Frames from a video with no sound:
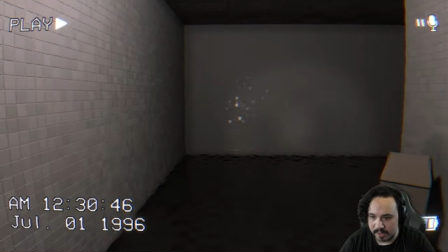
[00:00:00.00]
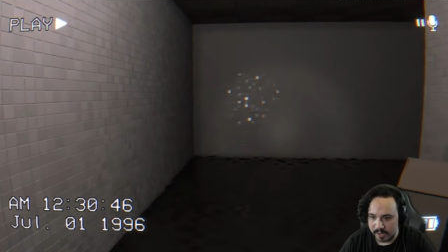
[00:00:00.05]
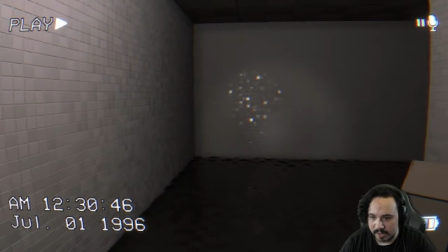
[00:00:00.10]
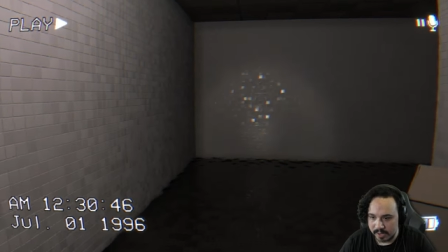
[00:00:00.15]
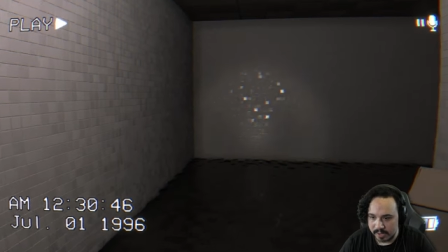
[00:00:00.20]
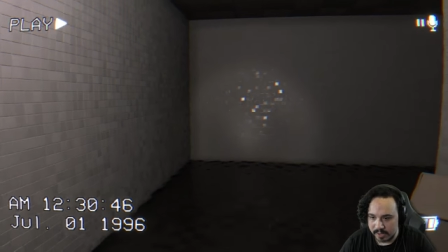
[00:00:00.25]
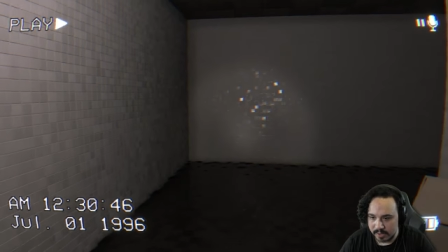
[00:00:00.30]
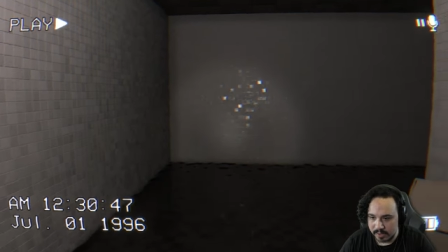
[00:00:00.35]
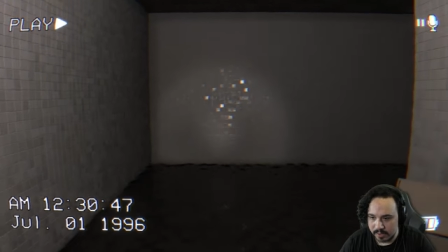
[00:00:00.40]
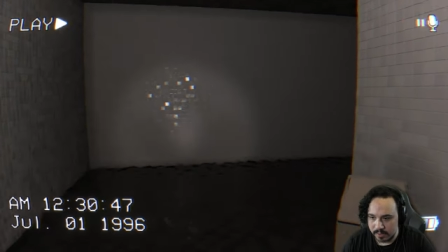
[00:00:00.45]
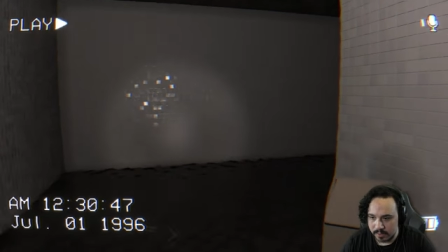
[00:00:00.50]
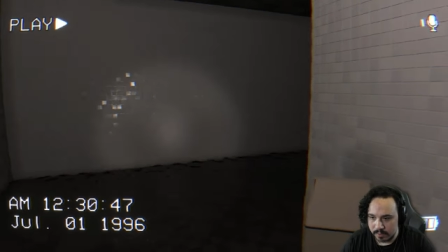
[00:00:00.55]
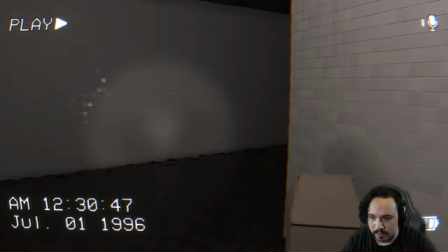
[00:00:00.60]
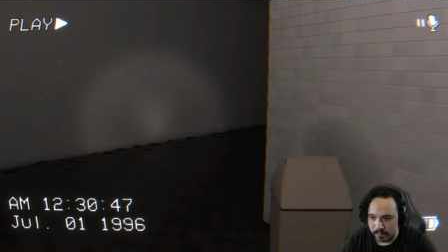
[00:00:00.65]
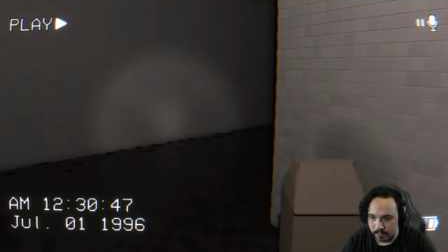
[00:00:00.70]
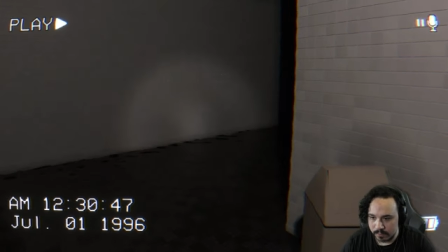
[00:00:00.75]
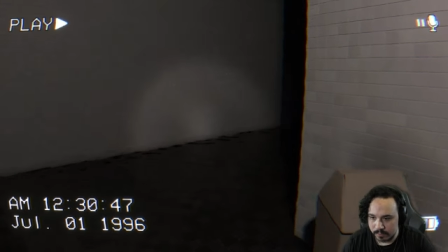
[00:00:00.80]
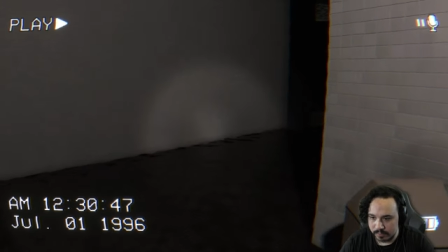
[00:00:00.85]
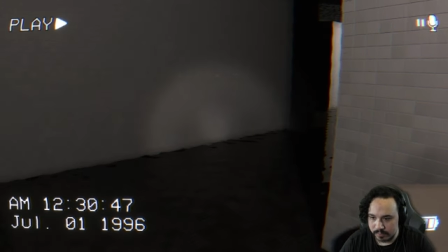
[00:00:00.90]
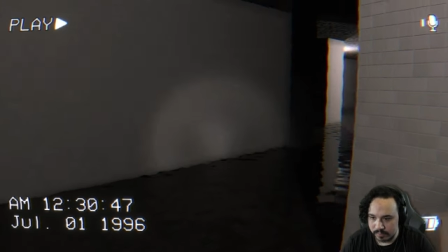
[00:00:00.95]
that I can
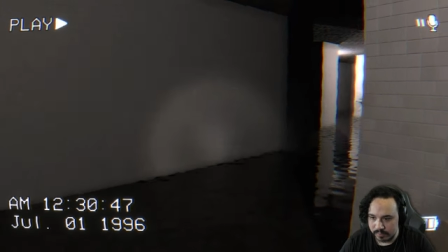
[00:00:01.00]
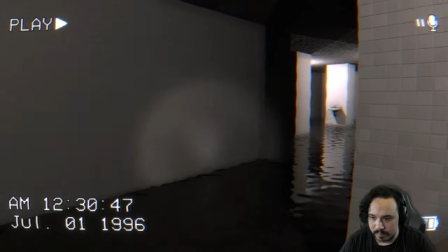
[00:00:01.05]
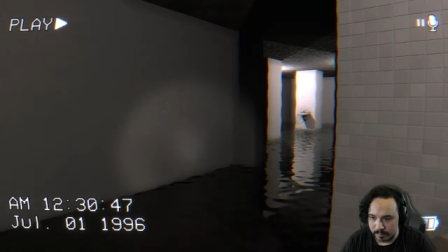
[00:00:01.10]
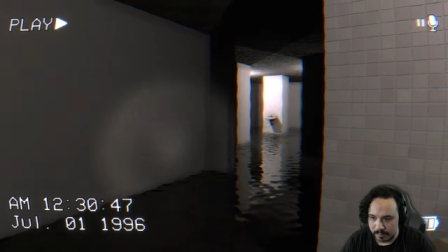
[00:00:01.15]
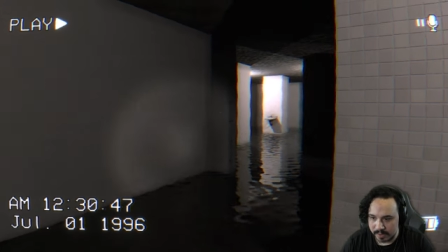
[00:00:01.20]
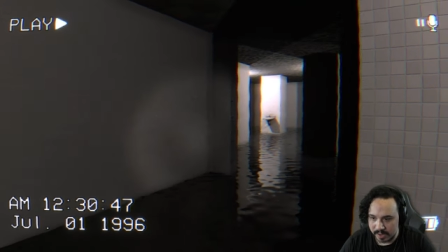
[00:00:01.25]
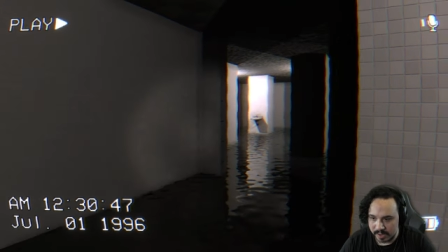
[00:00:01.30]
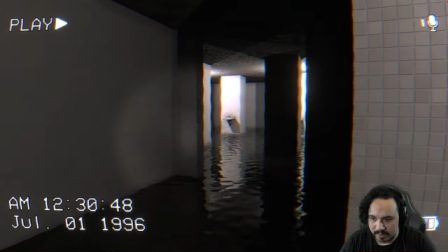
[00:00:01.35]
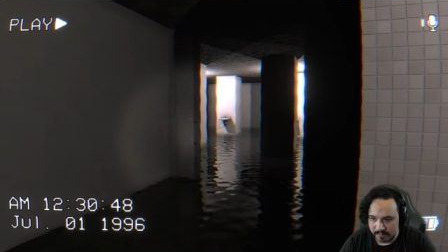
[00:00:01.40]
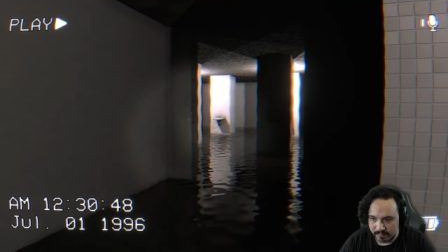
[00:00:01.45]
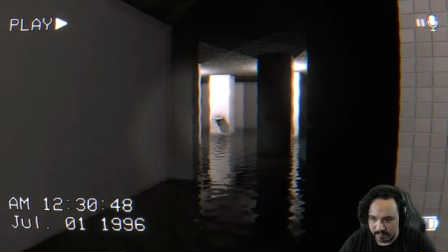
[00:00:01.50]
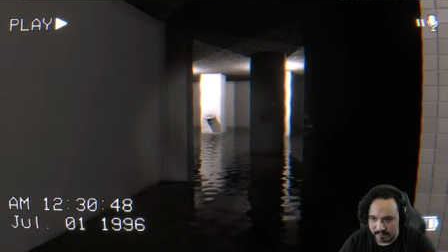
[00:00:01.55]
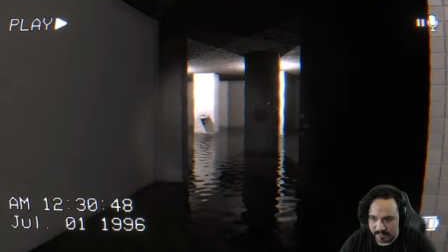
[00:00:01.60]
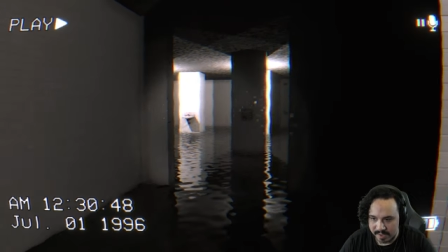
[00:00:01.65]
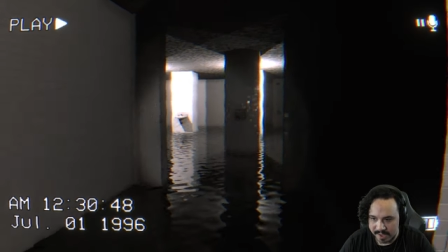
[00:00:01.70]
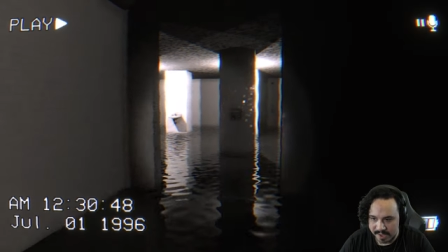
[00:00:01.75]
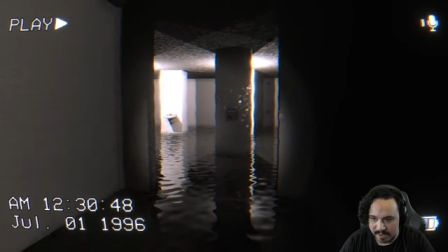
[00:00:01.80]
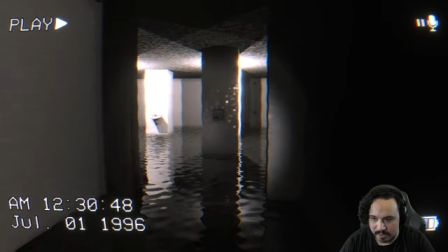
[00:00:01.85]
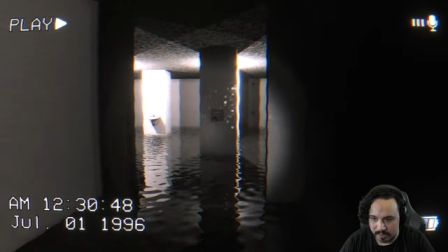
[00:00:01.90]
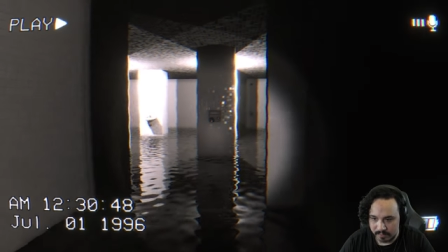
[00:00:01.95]
use. Some kind of
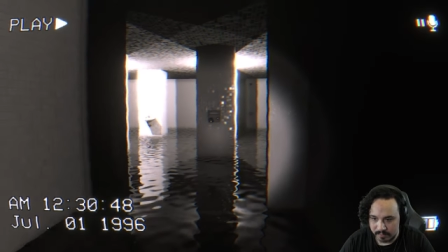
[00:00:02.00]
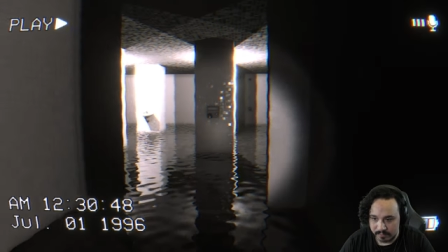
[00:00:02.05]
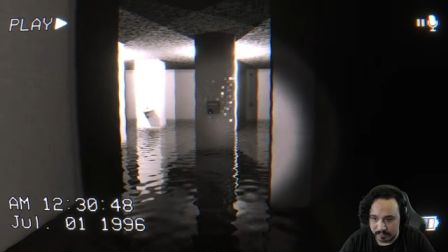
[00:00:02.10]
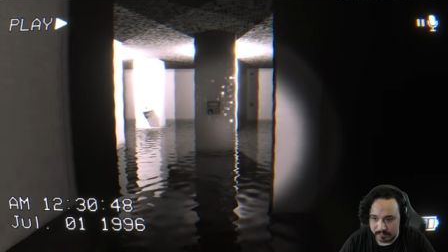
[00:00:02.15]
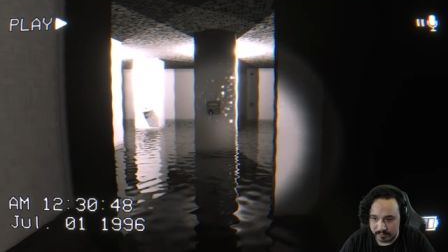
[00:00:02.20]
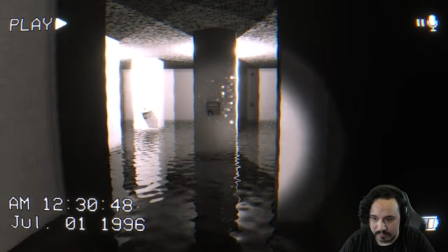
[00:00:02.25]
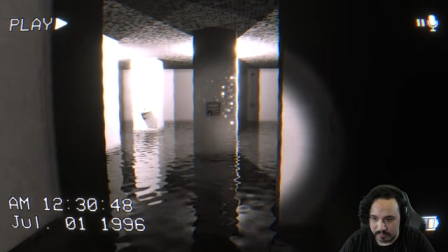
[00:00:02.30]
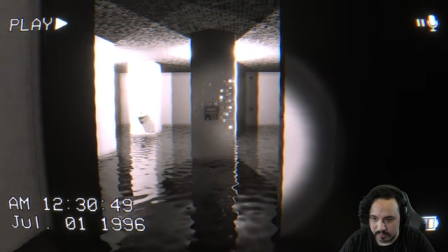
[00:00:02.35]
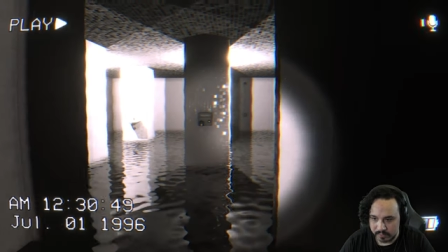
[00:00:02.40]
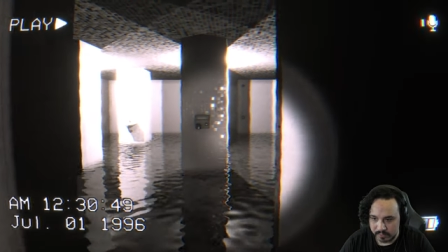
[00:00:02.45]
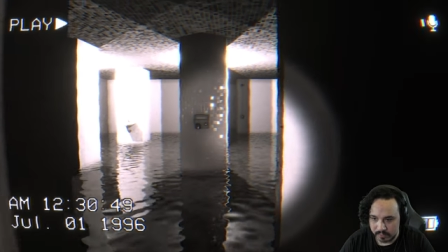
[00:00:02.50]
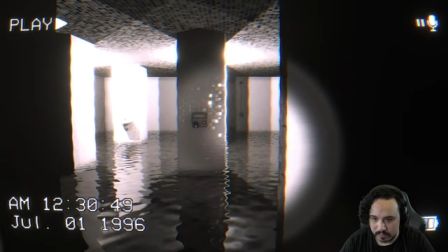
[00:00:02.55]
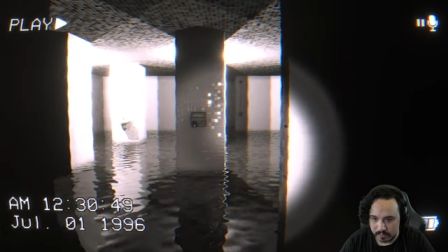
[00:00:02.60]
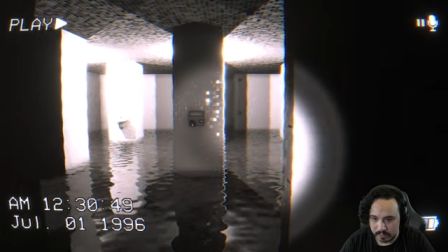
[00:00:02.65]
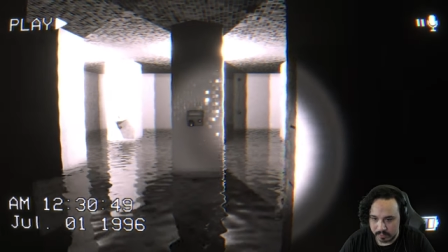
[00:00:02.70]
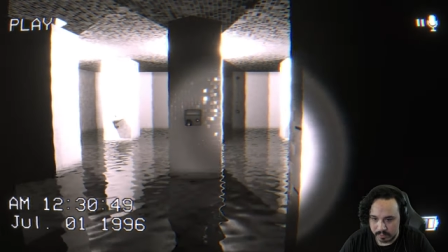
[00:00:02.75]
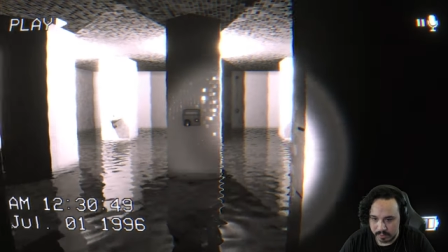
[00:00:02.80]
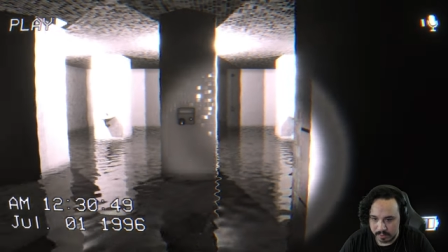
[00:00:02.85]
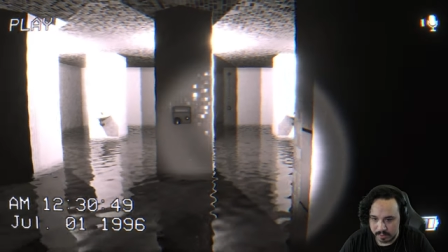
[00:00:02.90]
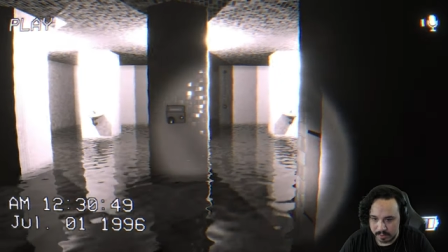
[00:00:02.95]
valve to
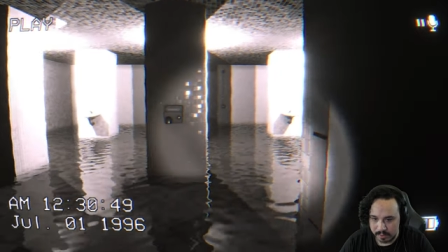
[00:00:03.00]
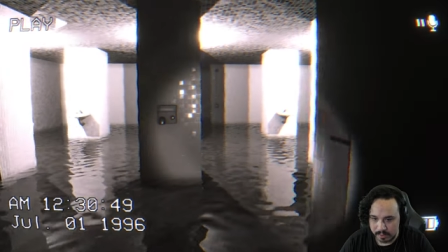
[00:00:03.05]
turn.